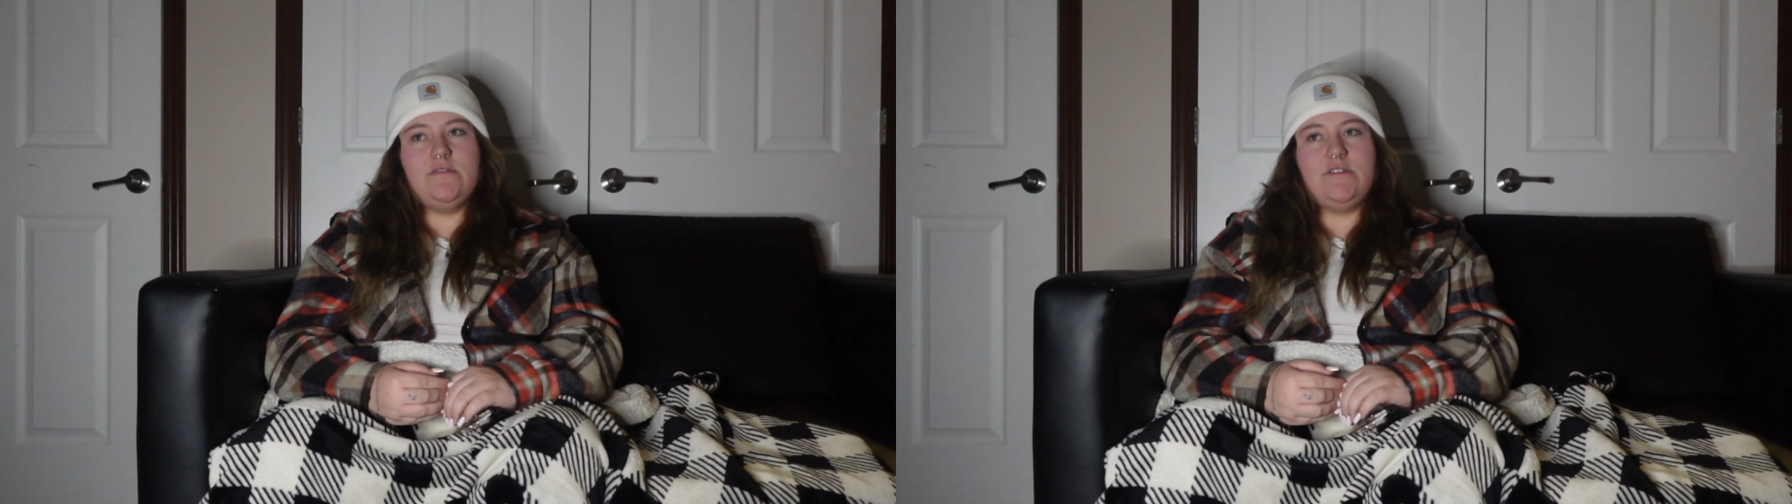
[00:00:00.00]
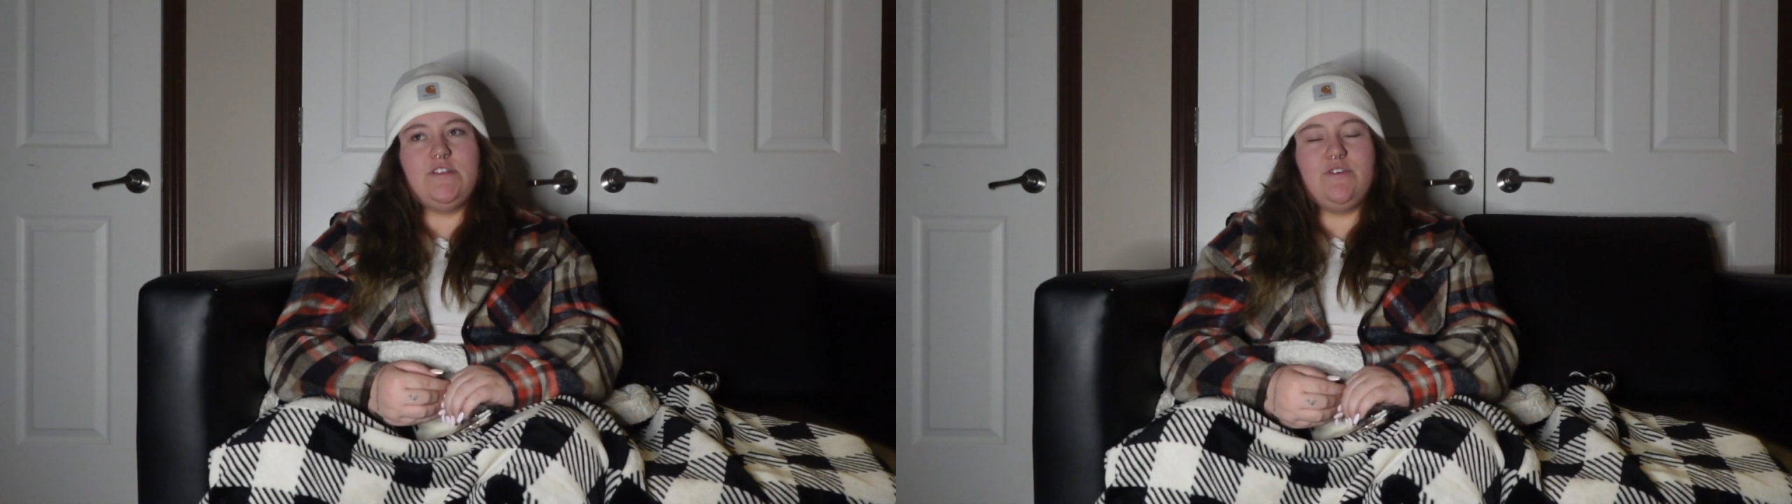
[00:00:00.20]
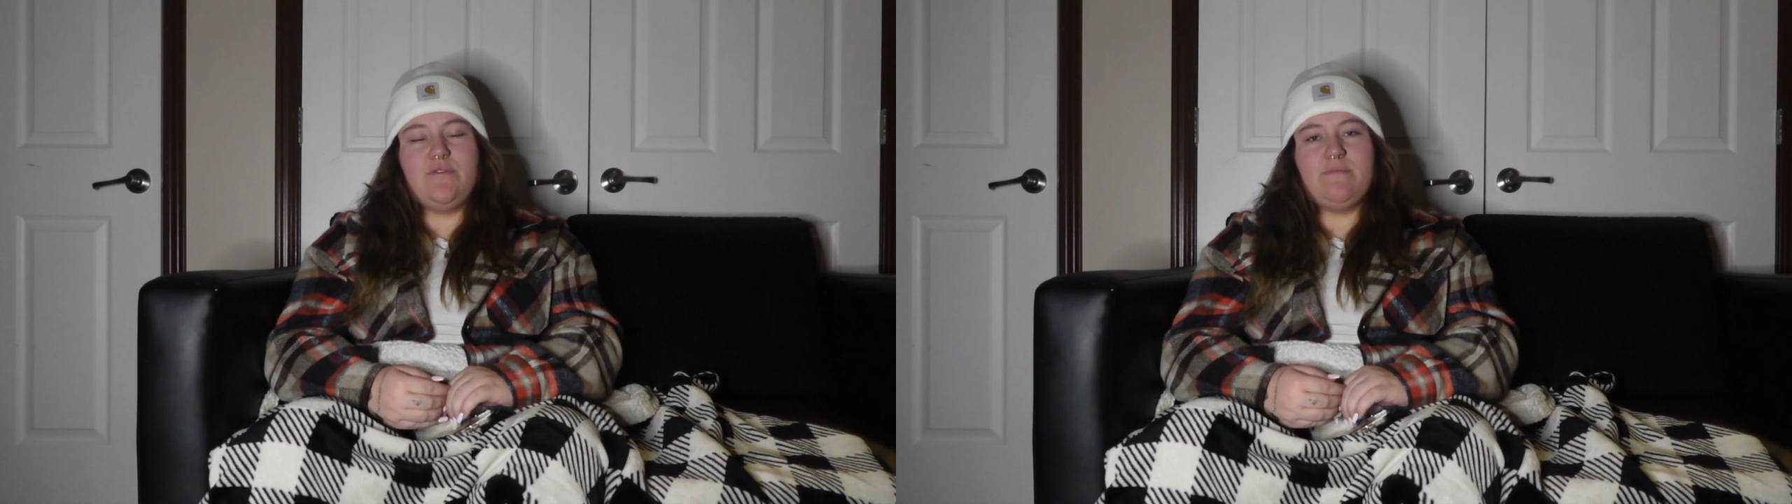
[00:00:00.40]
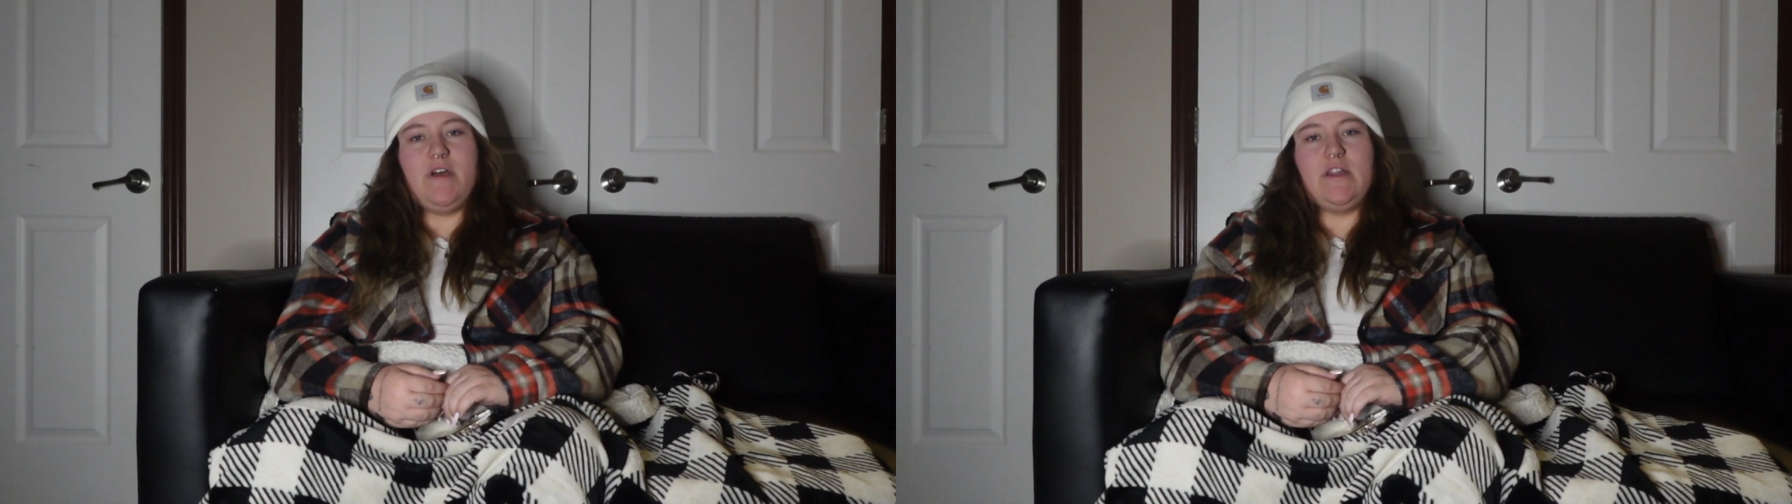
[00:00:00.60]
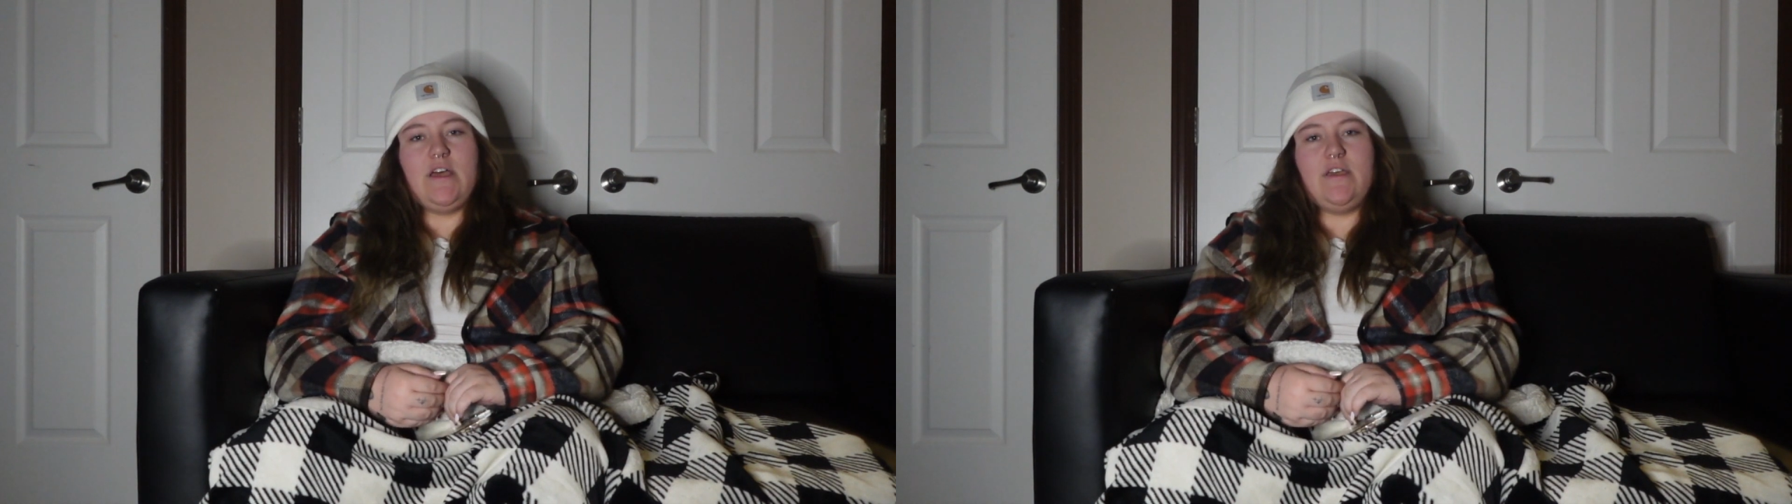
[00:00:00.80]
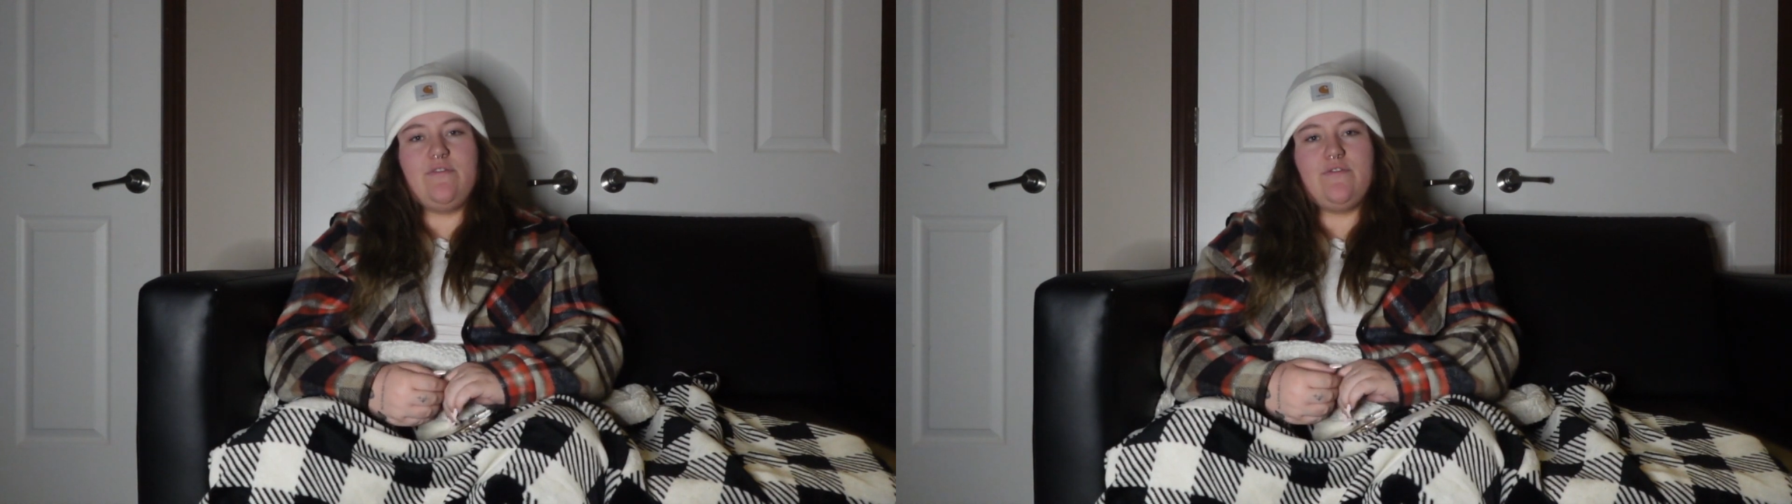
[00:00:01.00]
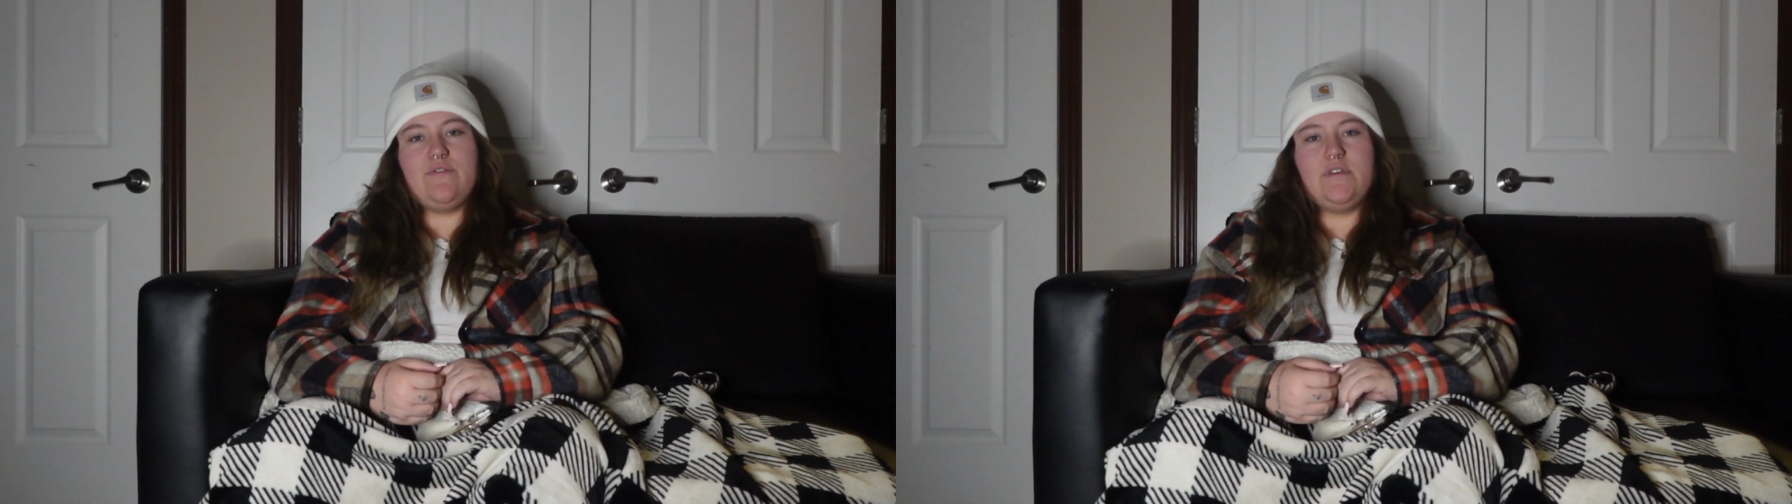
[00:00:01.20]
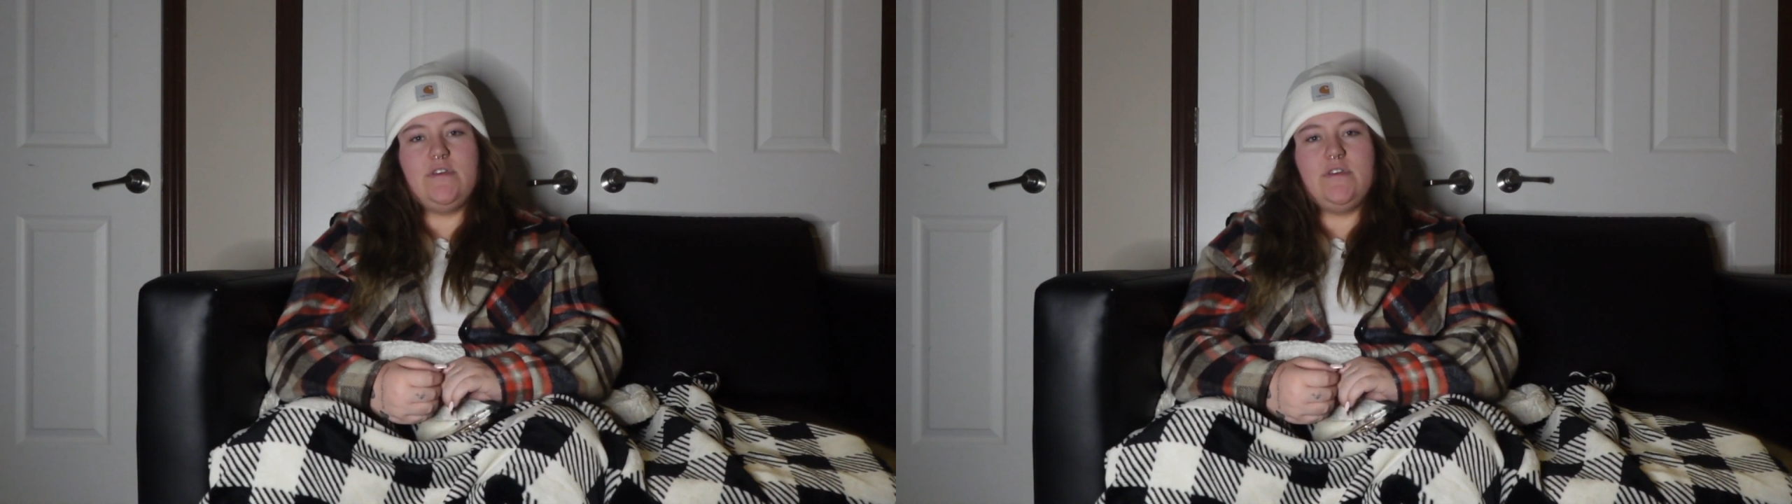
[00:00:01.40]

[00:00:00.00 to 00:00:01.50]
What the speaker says: to do with my life.